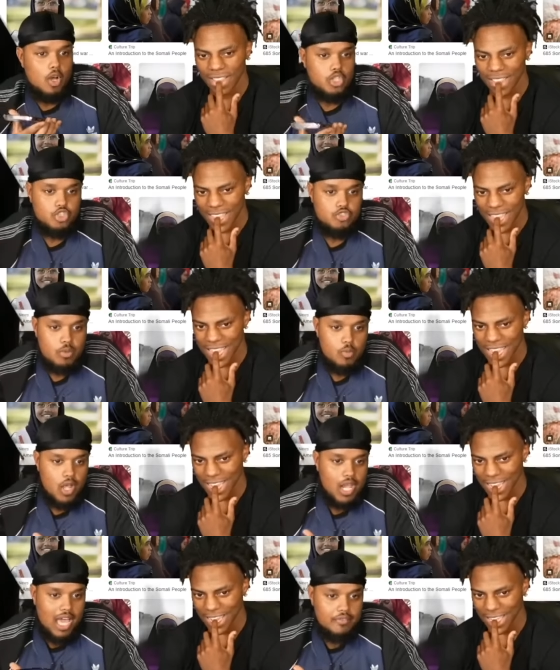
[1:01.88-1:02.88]
Speaker 1: on stream, we're on
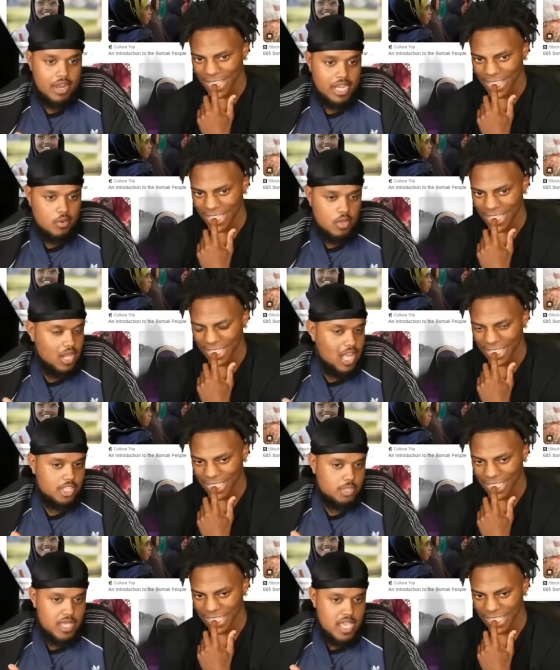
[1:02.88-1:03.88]
live right now. You're allowed to
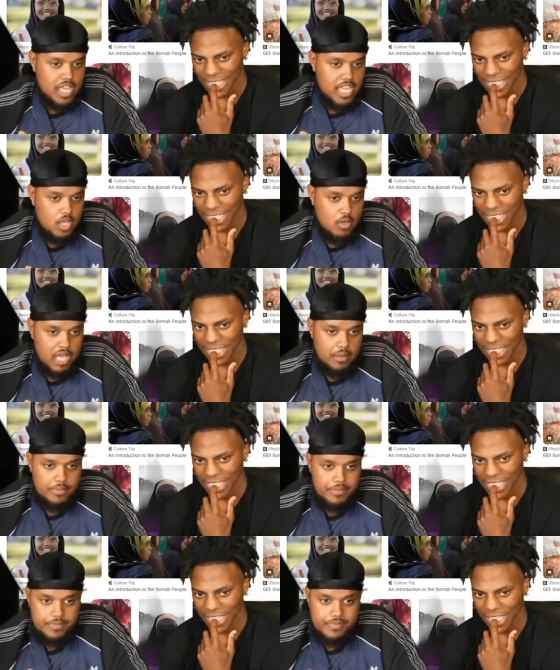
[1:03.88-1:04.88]
speak. He can hear you, yeah.
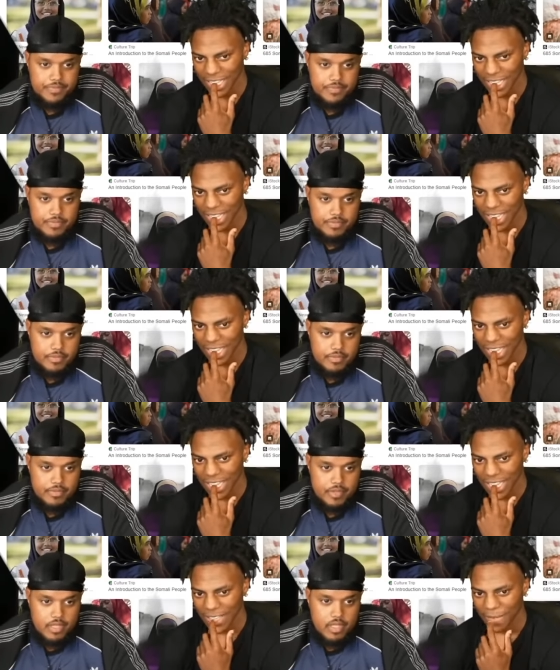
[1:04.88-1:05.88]

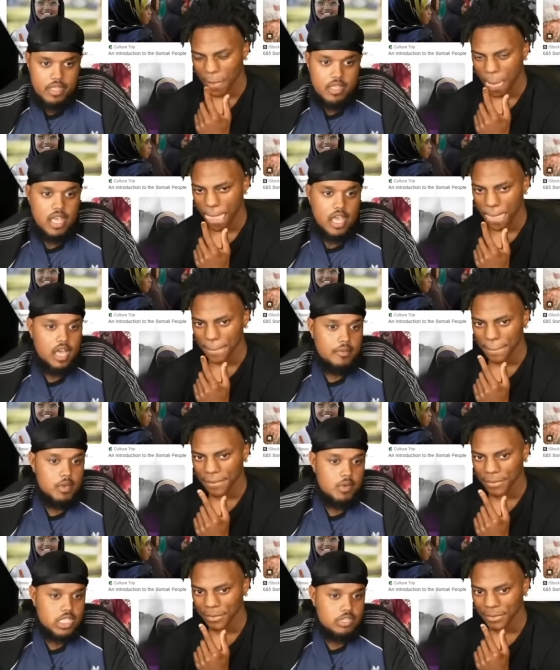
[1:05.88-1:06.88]
Okay. Yeah. Um, he
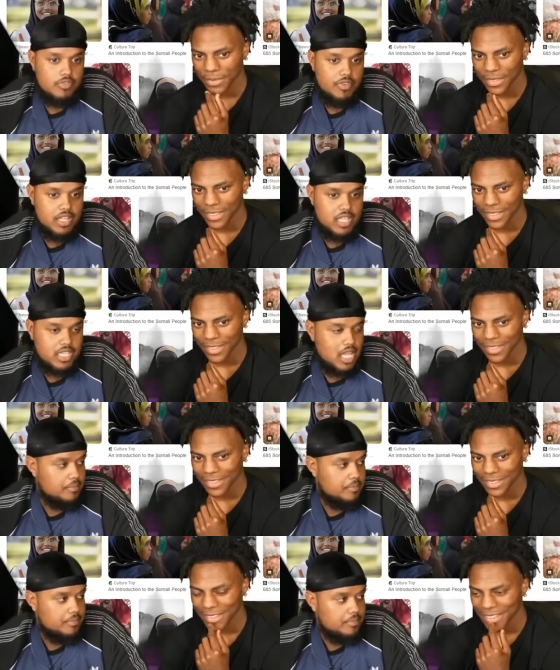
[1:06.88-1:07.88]
wants to revert to Islam.
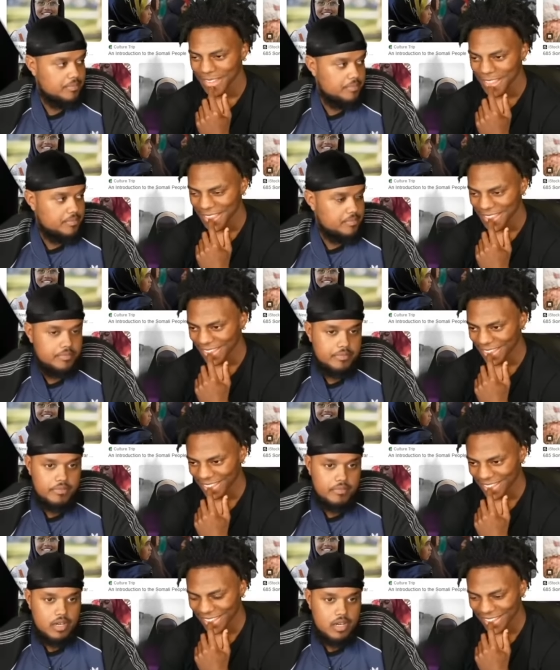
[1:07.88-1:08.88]

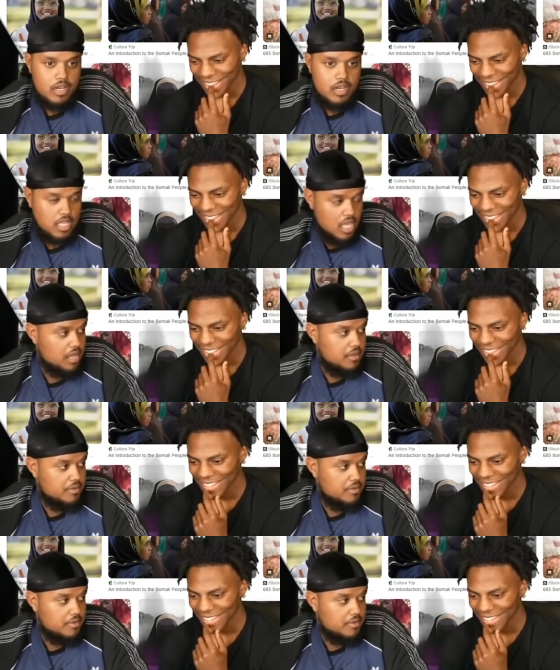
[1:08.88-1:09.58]
No way. Yeah.